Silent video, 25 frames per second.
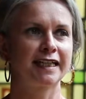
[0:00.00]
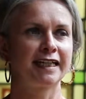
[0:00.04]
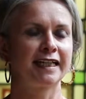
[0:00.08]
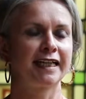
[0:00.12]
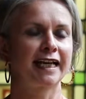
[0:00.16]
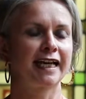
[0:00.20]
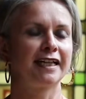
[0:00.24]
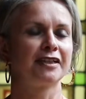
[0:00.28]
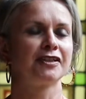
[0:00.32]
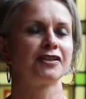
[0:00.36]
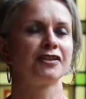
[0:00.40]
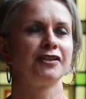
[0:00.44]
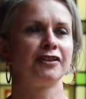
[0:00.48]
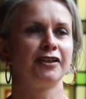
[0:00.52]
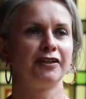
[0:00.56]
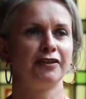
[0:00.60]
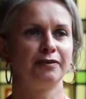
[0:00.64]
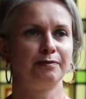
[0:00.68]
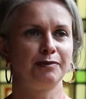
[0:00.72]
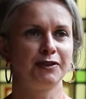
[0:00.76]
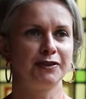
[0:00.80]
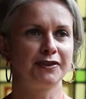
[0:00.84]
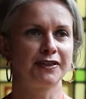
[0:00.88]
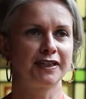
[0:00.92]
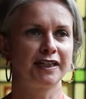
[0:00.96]
and get to know the
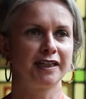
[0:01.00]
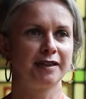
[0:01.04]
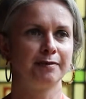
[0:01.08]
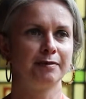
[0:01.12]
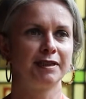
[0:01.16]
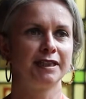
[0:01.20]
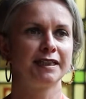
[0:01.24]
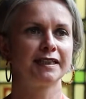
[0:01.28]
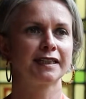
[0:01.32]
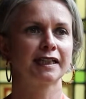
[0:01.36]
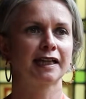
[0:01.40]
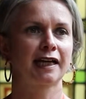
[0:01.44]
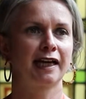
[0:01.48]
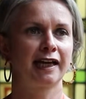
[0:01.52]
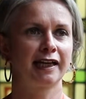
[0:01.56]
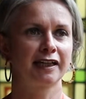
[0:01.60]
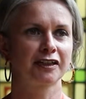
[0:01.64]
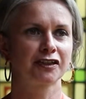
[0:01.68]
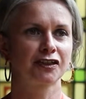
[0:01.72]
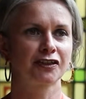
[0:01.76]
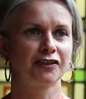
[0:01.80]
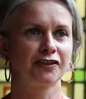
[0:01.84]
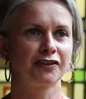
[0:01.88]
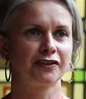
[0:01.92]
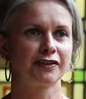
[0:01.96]
museum and its
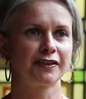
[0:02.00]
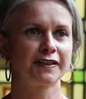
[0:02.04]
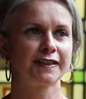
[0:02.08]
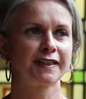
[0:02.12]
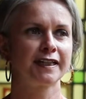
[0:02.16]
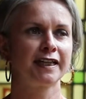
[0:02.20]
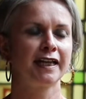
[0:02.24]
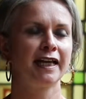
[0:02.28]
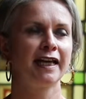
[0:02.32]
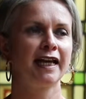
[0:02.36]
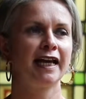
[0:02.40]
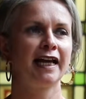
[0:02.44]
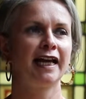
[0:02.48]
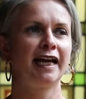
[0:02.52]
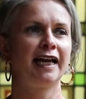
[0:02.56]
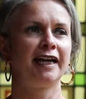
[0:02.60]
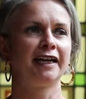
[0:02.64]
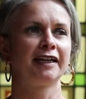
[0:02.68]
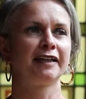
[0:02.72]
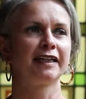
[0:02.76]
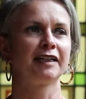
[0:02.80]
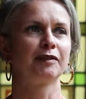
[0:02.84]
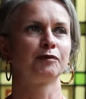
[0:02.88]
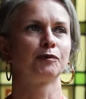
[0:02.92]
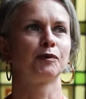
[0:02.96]
collections. And I
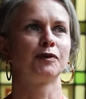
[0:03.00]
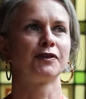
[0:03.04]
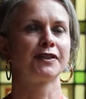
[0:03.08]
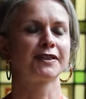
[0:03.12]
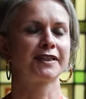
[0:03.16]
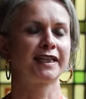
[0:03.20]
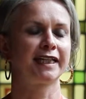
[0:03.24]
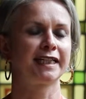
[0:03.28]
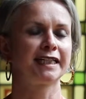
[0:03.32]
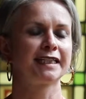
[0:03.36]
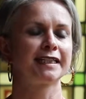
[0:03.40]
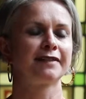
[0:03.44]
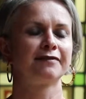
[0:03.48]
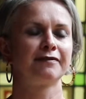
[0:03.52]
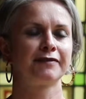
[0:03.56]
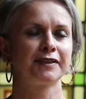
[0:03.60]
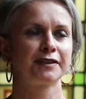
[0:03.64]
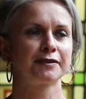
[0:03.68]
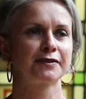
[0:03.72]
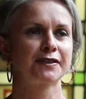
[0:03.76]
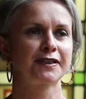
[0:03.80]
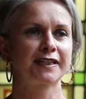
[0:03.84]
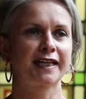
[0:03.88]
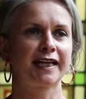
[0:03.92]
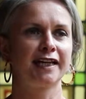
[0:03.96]
think once they feel
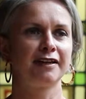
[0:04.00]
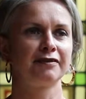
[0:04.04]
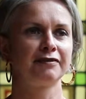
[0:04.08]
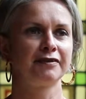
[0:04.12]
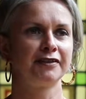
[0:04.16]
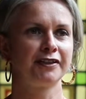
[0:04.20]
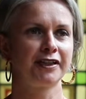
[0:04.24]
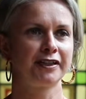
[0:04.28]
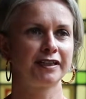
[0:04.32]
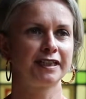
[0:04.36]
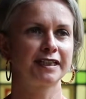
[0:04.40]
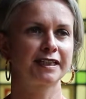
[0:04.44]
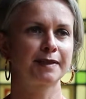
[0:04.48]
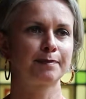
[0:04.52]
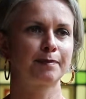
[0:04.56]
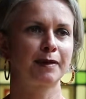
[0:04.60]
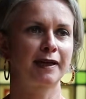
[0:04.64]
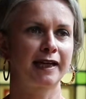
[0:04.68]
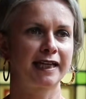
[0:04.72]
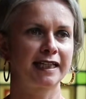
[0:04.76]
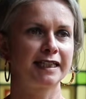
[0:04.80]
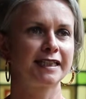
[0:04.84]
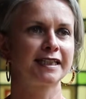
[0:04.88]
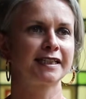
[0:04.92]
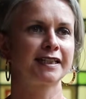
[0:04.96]
safe and that it's a
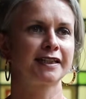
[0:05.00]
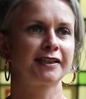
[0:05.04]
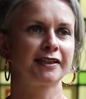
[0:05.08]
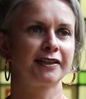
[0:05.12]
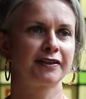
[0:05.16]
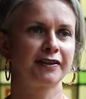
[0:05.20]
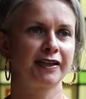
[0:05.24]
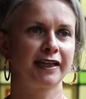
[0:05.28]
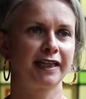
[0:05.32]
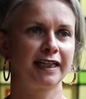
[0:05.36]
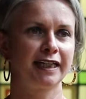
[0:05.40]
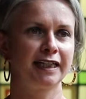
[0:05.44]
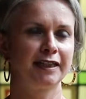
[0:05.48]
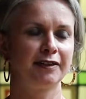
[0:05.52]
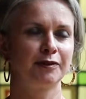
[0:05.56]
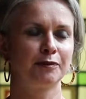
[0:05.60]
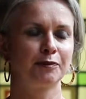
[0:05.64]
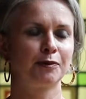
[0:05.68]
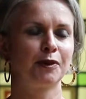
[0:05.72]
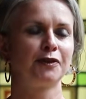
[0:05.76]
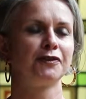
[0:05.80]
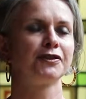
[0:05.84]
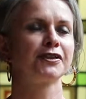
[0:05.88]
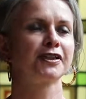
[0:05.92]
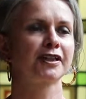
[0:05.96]
place that they
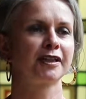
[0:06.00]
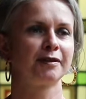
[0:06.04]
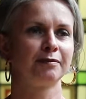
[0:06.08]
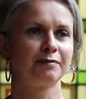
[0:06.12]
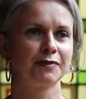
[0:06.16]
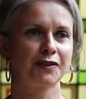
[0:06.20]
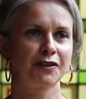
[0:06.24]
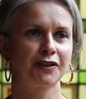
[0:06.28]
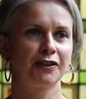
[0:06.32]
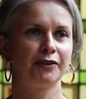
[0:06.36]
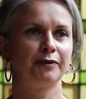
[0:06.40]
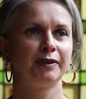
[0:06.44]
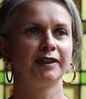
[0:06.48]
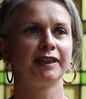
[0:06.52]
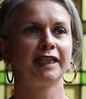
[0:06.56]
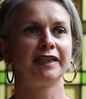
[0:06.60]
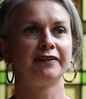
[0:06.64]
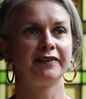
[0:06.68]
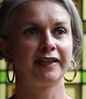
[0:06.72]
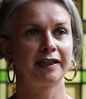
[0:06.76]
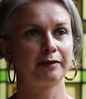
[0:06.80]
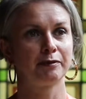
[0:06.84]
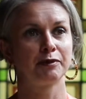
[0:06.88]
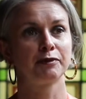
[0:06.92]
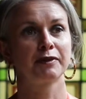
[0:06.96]
want to come to, and then
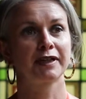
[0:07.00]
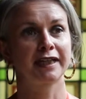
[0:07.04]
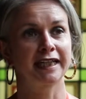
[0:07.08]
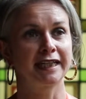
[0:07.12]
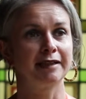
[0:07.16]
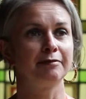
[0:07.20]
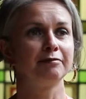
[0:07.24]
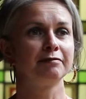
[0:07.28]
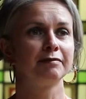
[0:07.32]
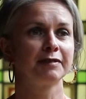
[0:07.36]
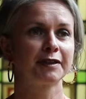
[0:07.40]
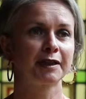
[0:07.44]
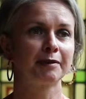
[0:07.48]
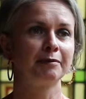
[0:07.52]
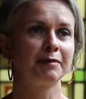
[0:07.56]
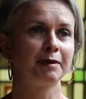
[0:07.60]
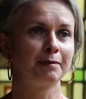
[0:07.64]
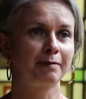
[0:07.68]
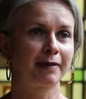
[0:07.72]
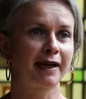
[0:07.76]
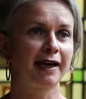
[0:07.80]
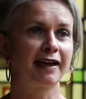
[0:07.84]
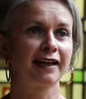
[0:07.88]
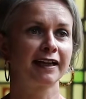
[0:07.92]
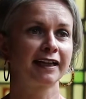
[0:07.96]
they will keep coming
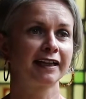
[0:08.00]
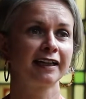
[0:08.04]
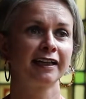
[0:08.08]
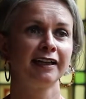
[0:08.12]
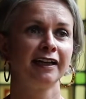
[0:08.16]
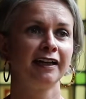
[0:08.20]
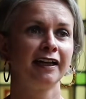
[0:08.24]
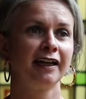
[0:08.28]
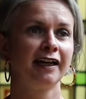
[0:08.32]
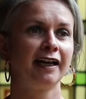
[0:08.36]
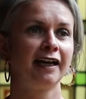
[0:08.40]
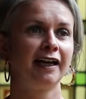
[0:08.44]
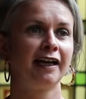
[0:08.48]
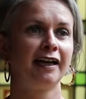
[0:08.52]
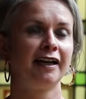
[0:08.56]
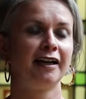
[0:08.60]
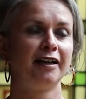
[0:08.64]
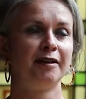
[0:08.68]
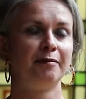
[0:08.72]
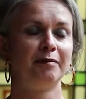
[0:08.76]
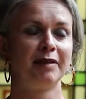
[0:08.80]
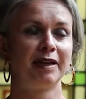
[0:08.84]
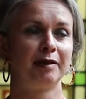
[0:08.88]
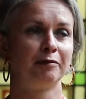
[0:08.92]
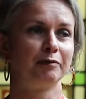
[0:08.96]
back.
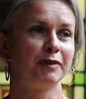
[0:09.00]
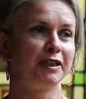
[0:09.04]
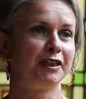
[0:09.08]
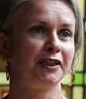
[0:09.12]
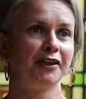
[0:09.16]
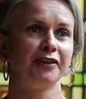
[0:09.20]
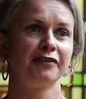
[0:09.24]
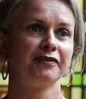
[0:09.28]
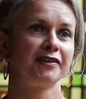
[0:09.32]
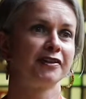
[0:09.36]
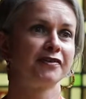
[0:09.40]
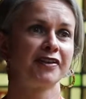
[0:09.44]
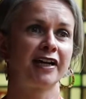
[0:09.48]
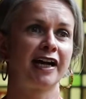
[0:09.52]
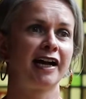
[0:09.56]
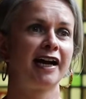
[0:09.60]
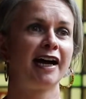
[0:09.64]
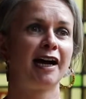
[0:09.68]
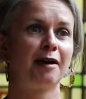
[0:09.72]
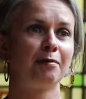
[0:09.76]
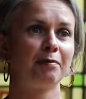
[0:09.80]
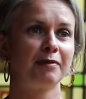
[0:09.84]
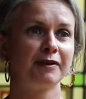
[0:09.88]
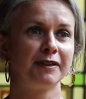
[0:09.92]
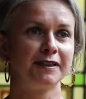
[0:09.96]
And we know that that
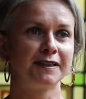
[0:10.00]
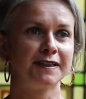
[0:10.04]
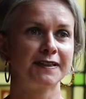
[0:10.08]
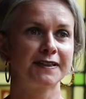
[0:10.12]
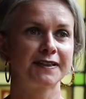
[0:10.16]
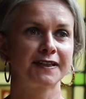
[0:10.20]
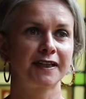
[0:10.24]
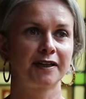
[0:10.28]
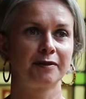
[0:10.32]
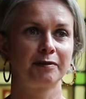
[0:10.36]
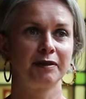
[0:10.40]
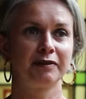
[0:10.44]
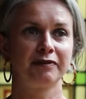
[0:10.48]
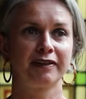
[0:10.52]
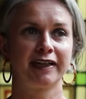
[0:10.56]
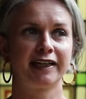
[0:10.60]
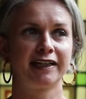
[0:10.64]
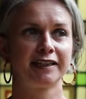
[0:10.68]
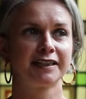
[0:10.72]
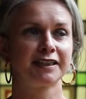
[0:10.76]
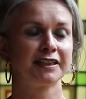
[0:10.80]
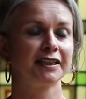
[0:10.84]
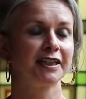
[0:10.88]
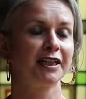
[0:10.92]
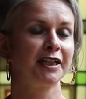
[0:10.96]
happens. So we've
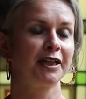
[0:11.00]
had